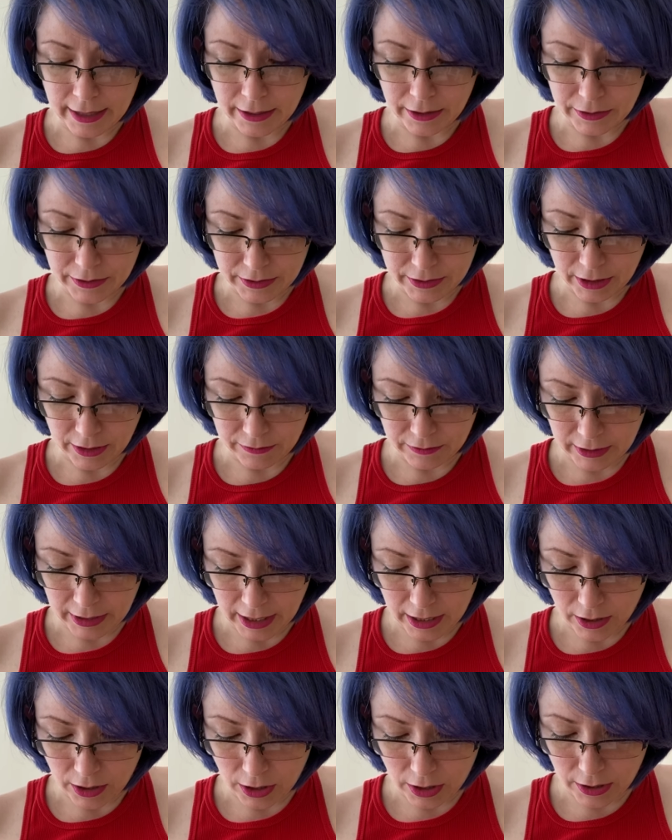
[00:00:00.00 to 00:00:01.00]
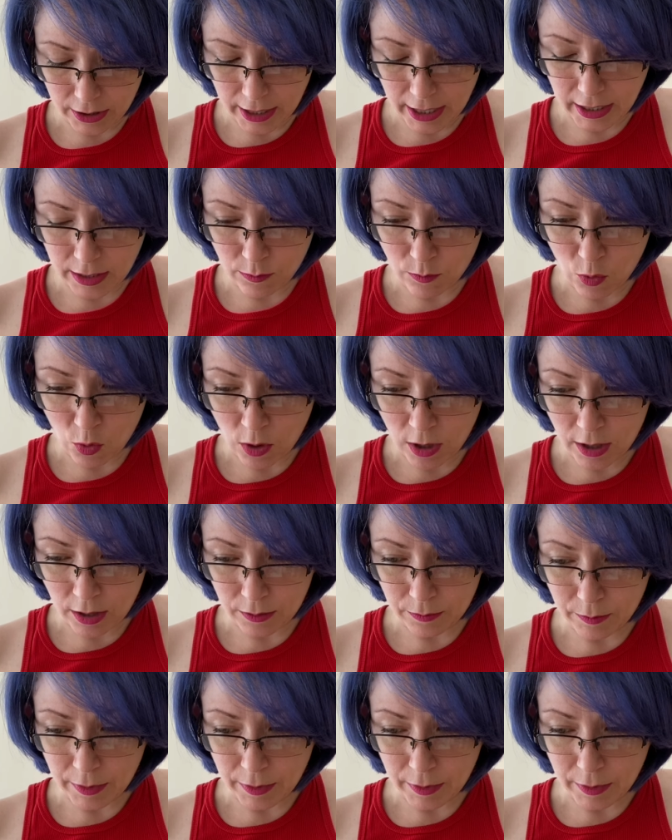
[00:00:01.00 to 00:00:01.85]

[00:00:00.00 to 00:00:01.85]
yourself to get hurt anymore